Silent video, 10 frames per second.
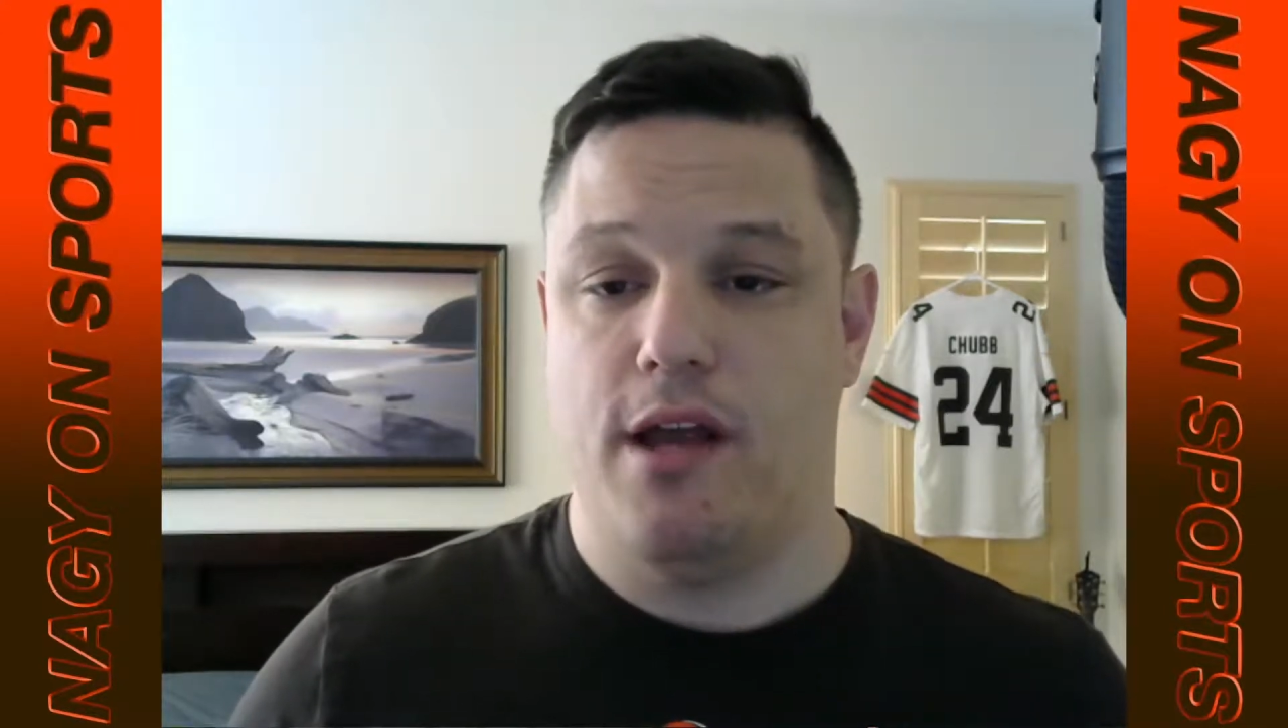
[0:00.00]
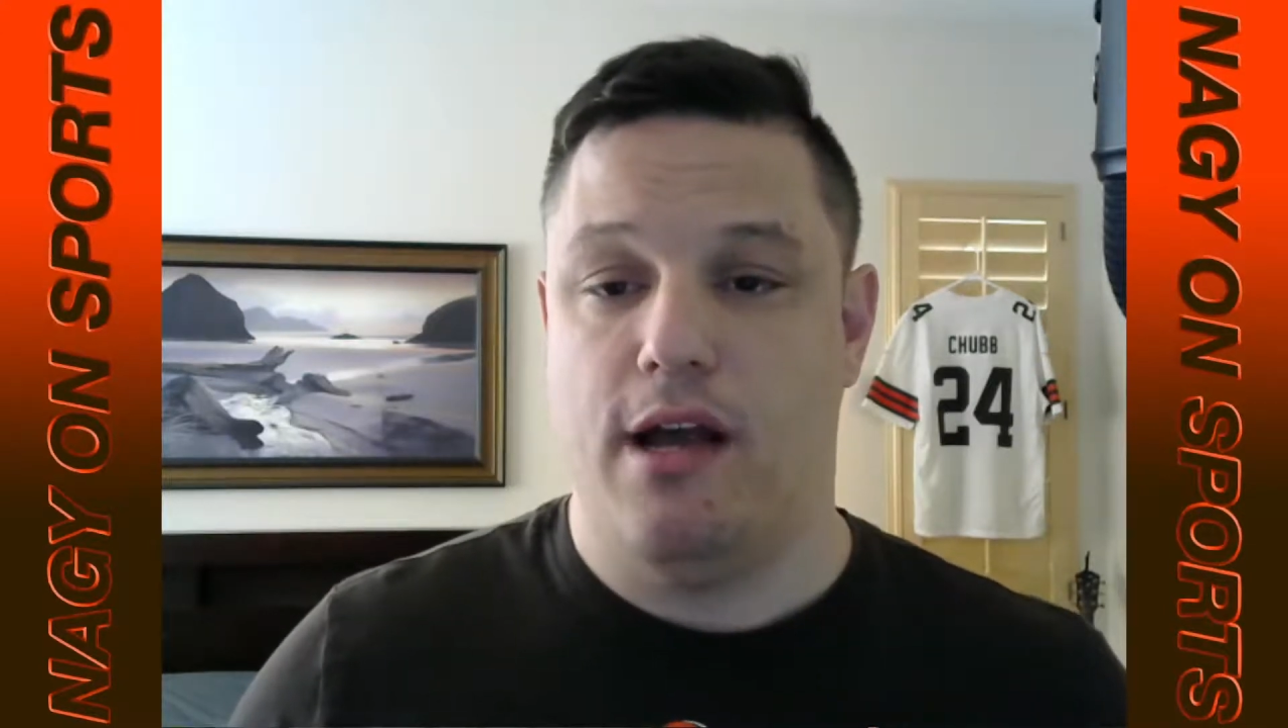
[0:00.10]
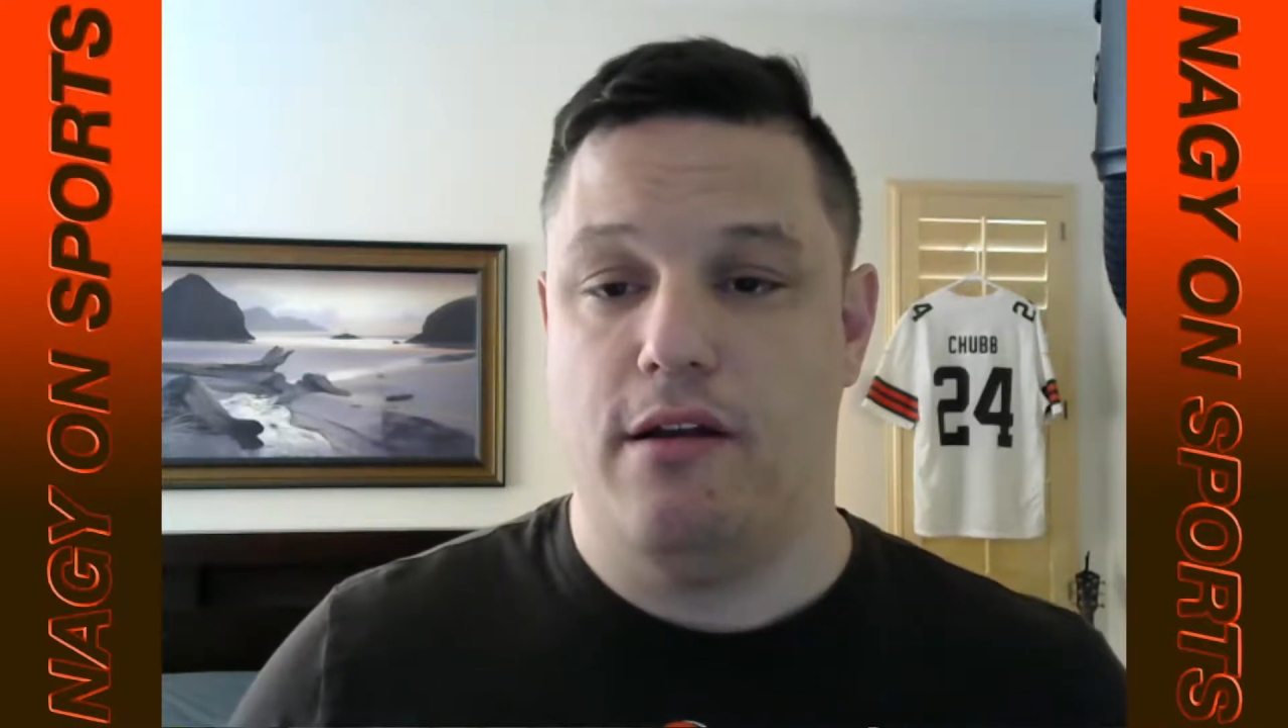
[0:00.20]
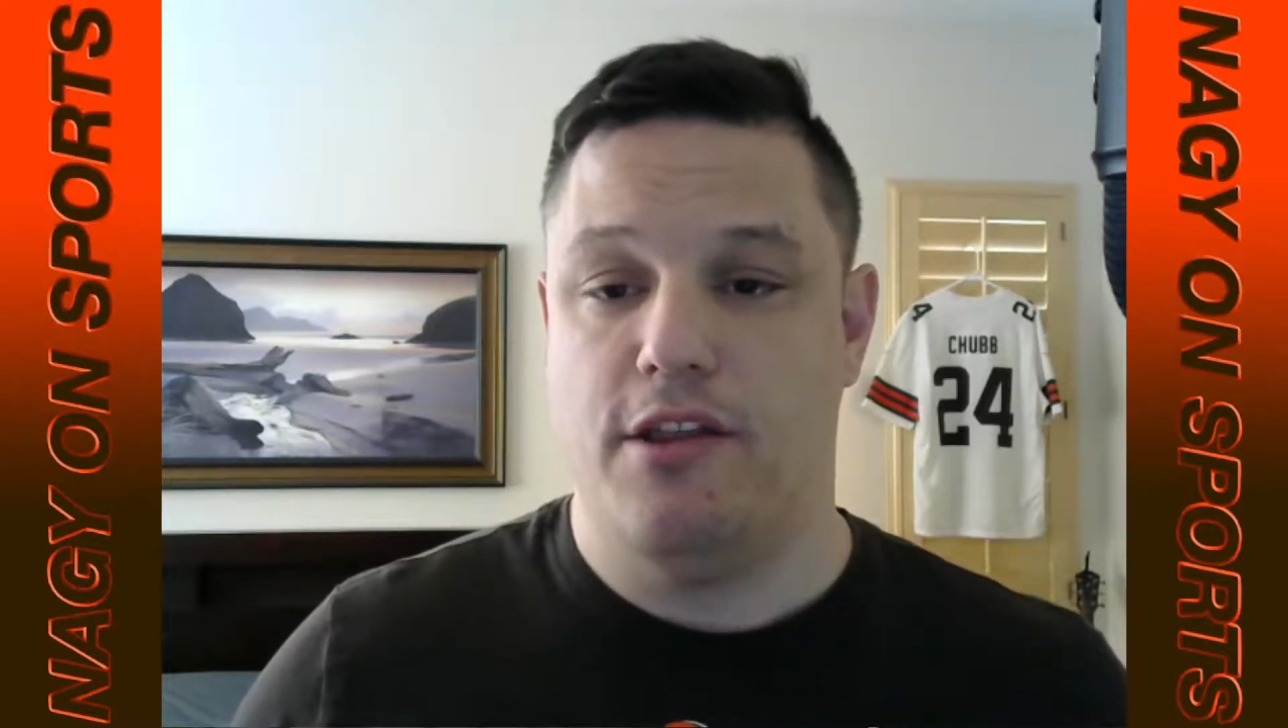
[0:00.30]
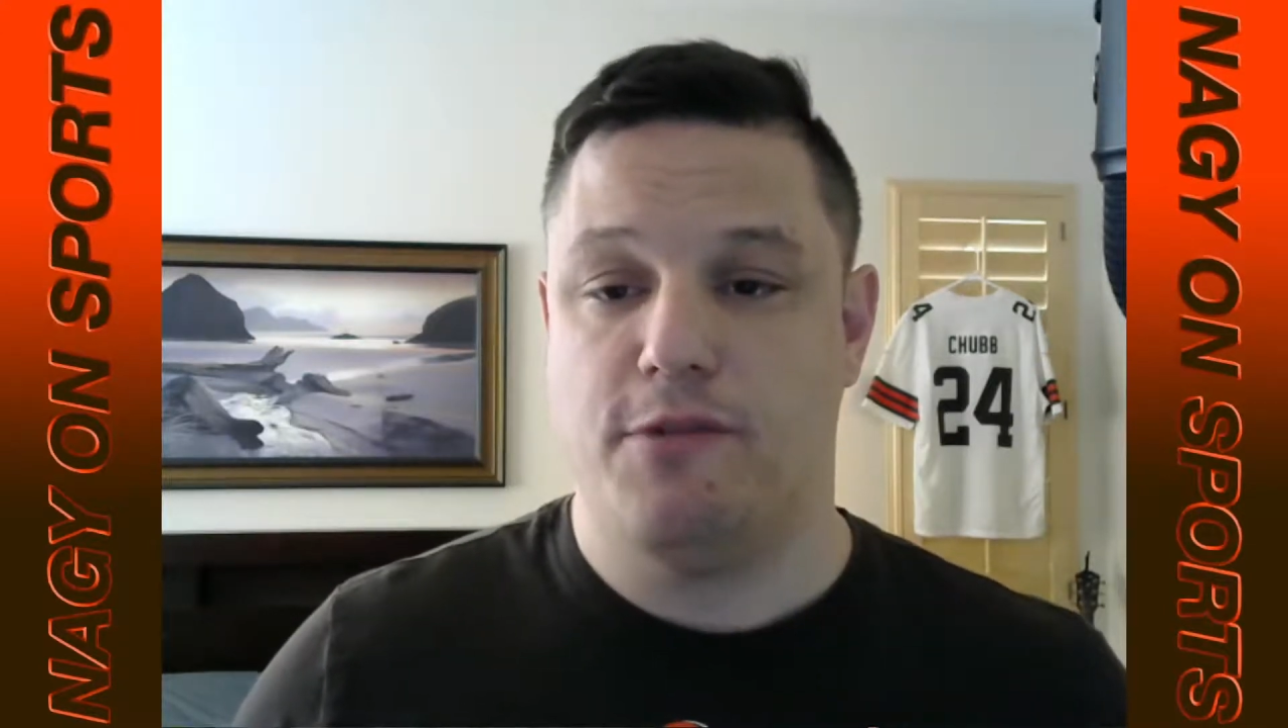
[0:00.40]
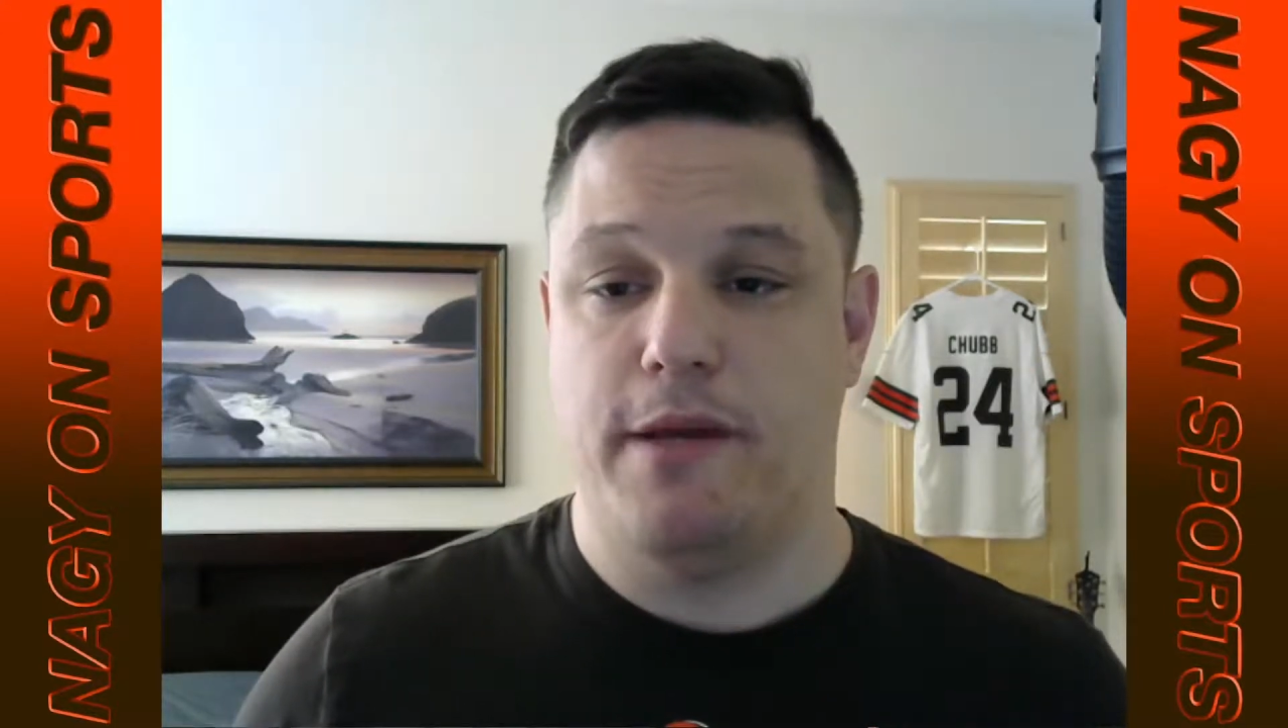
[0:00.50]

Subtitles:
on the